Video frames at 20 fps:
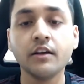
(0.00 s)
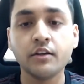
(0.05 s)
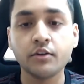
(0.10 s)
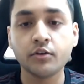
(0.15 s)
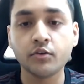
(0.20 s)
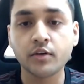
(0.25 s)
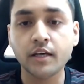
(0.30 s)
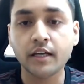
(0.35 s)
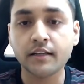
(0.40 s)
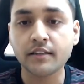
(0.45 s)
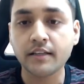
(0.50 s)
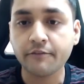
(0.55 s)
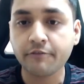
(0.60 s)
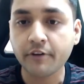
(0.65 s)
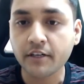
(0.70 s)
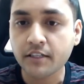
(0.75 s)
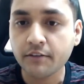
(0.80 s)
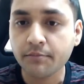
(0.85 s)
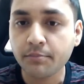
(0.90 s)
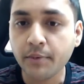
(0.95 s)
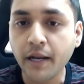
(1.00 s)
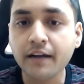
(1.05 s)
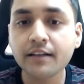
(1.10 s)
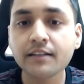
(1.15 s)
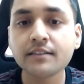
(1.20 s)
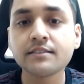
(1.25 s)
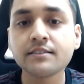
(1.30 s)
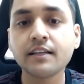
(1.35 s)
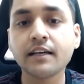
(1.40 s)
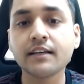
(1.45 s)
you get the effective
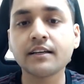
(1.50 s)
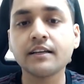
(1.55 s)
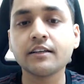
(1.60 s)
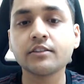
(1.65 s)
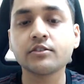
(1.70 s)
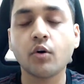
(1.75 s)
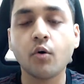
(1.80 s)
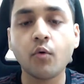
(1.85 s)
practice techniques,